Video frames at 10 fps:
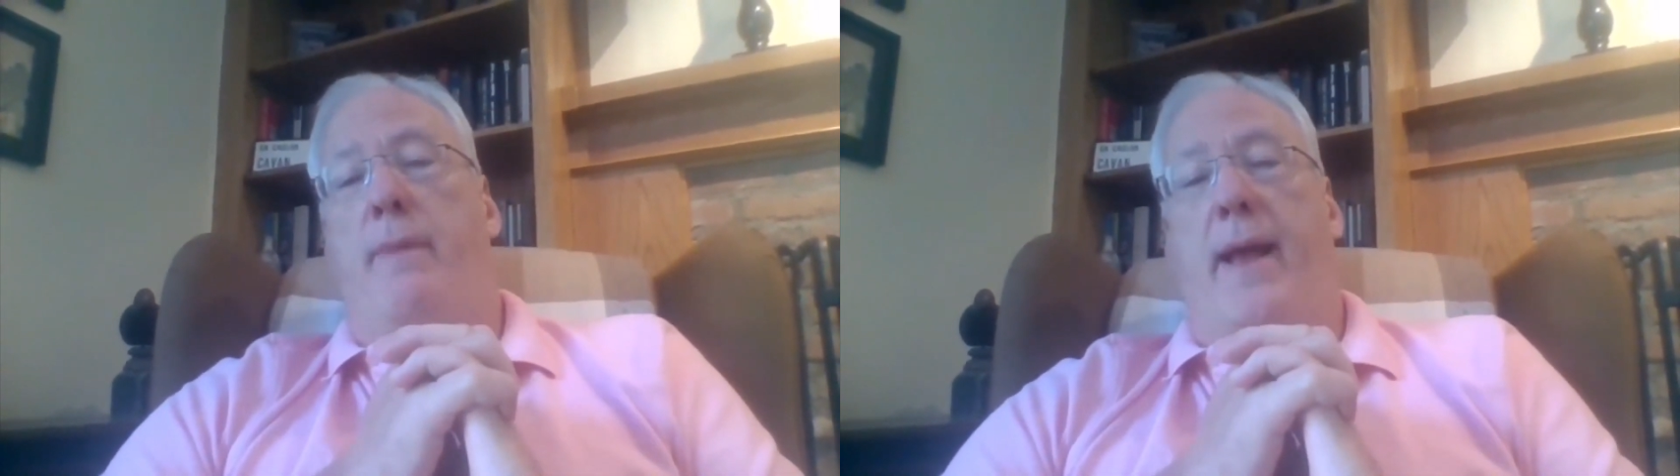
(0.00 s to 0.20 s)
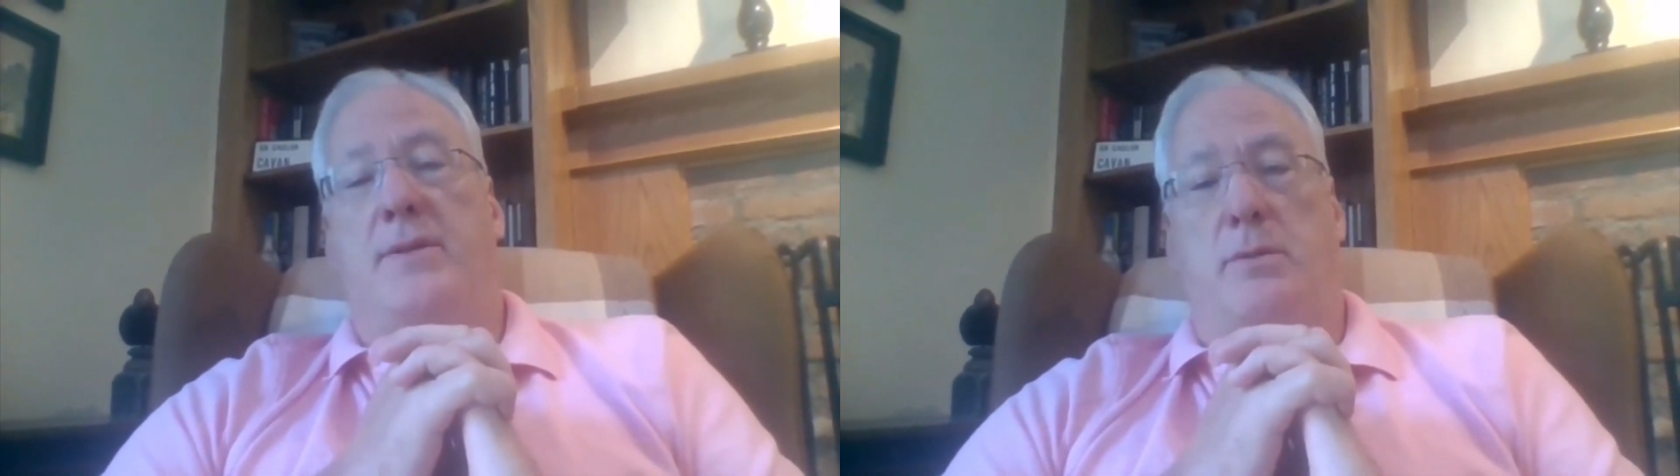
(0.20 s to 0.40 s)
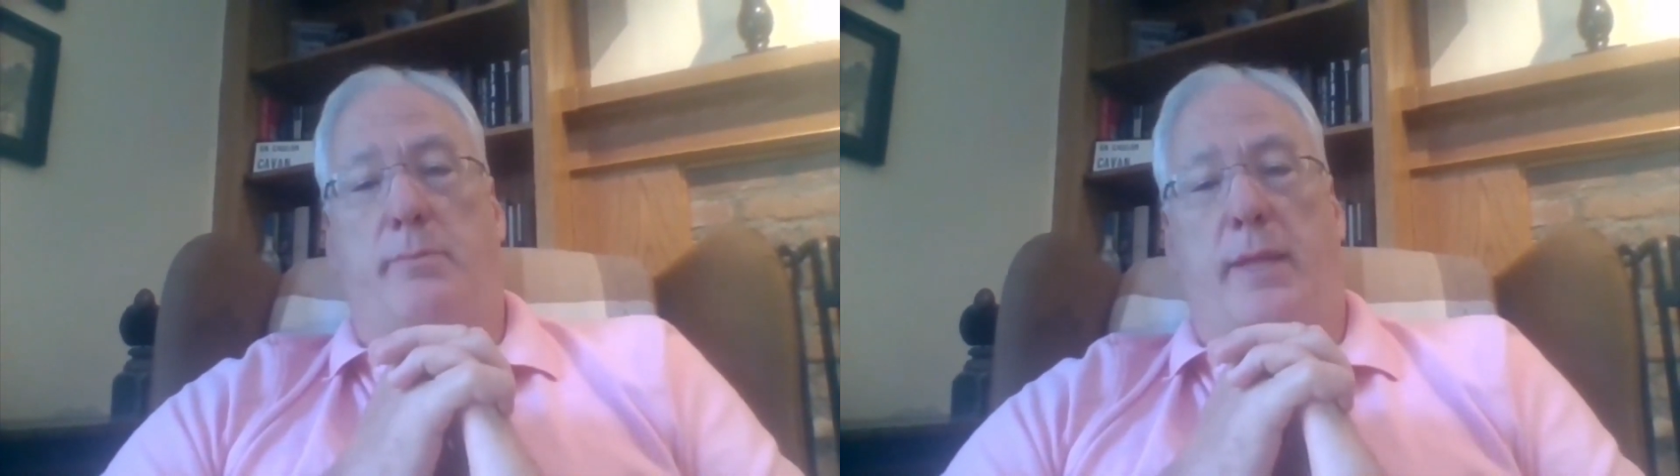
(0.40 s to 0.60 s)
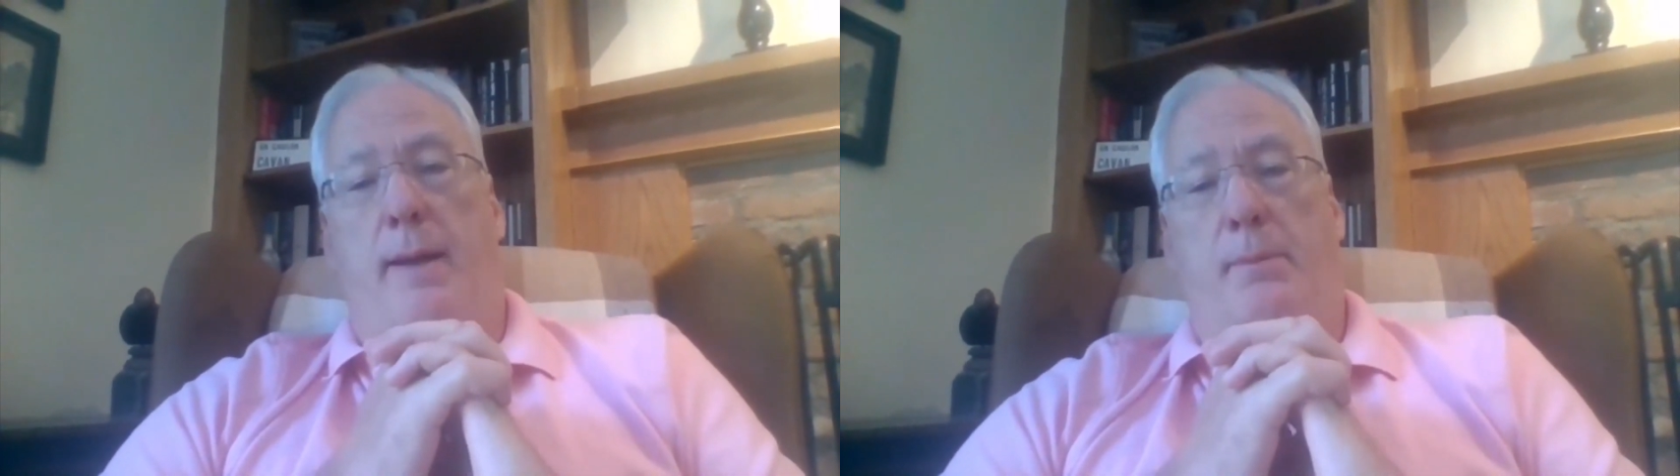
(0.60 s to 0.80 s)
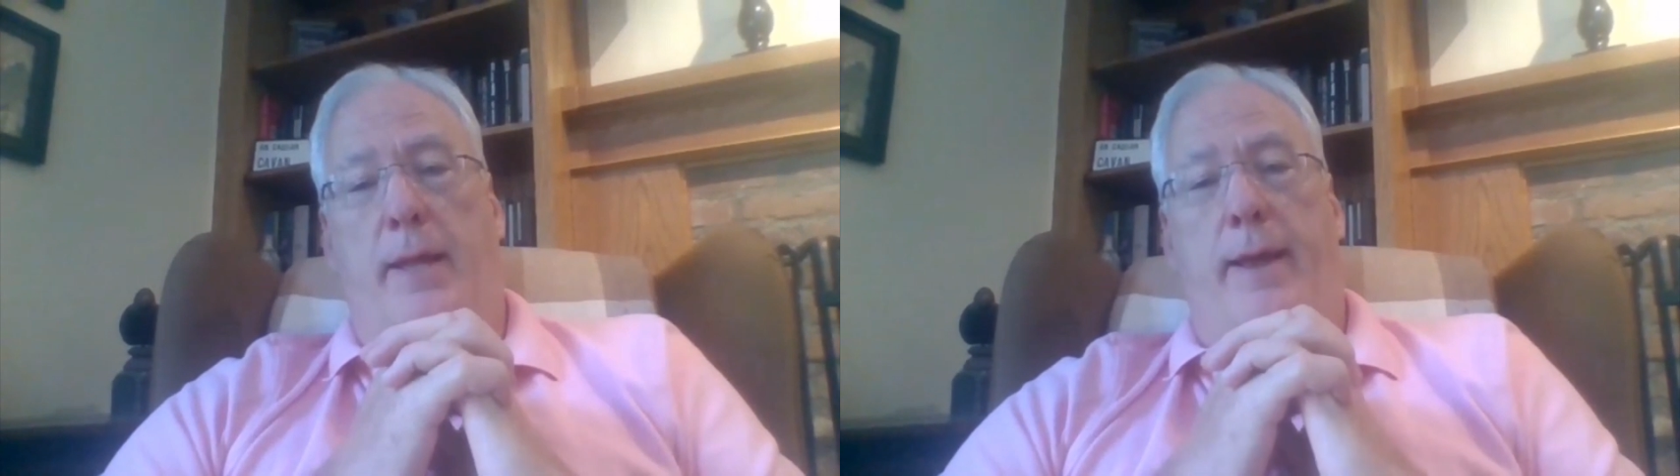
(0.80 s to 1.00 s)
bad
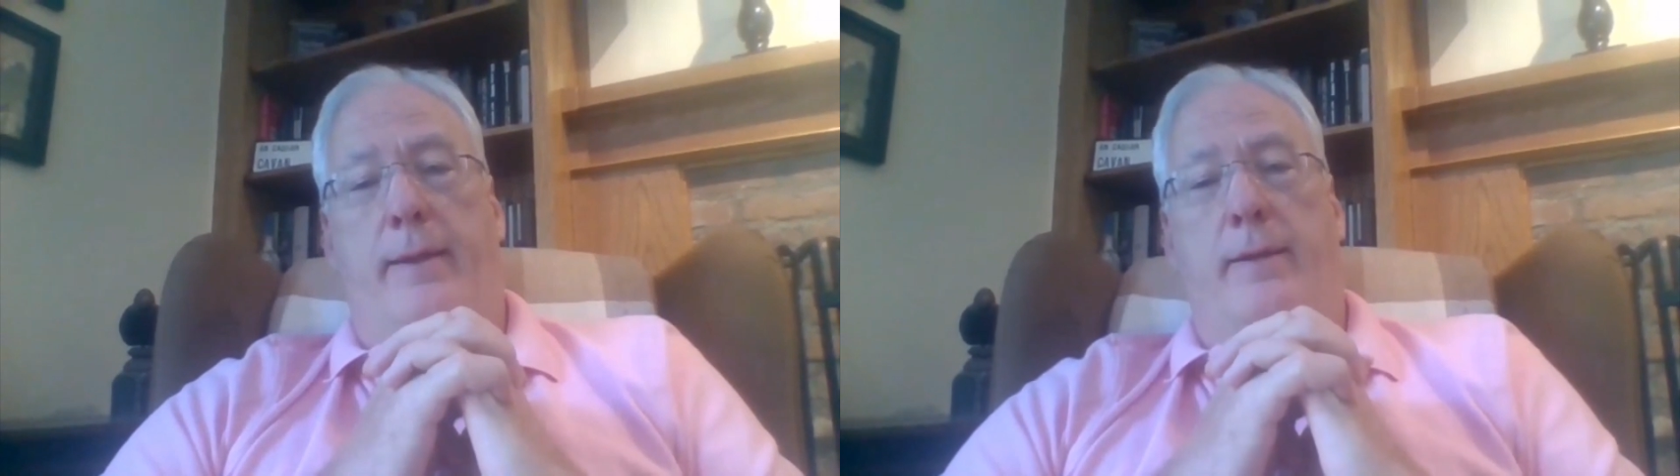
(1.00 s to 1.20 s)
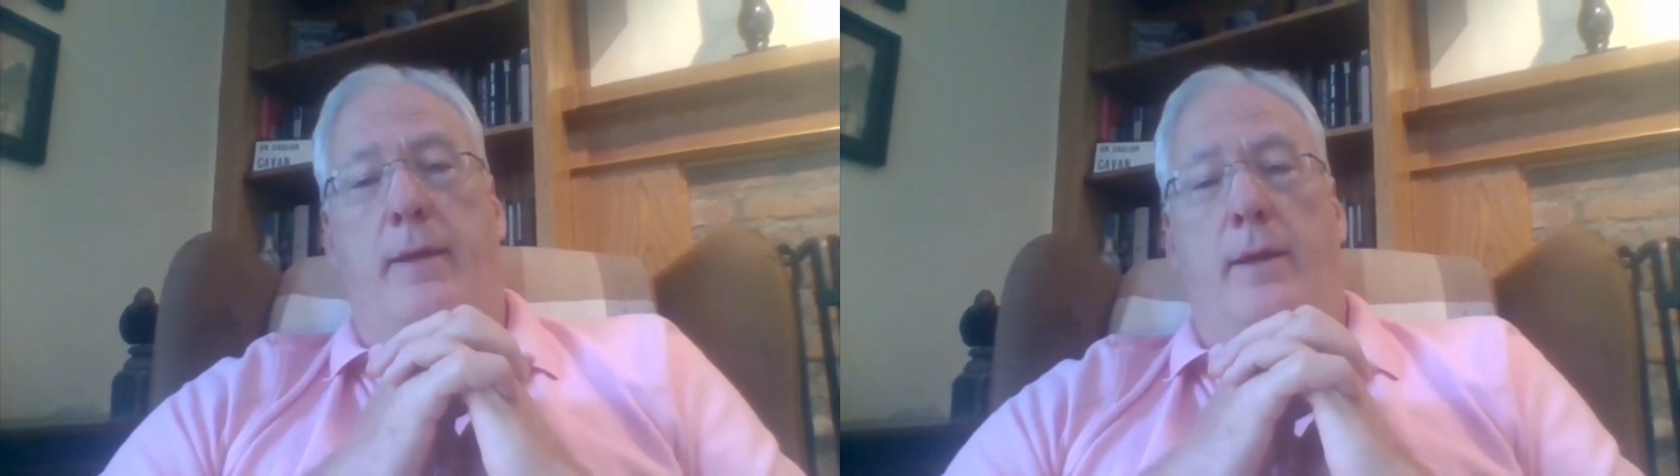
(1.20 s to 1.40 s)
supply plan.